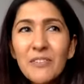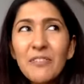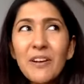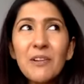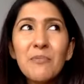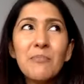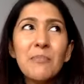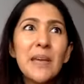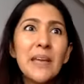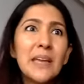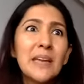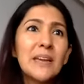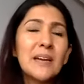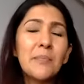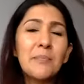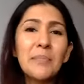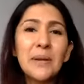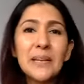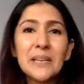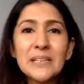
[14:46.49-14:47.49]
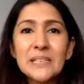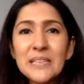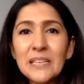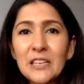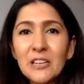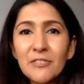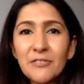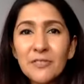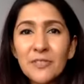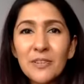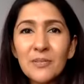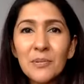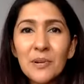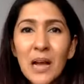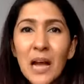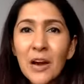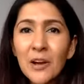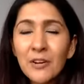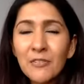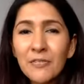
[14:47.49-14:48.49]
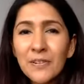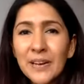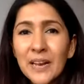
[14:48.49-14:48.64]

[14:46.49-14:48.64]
I'm making a big deal out of it?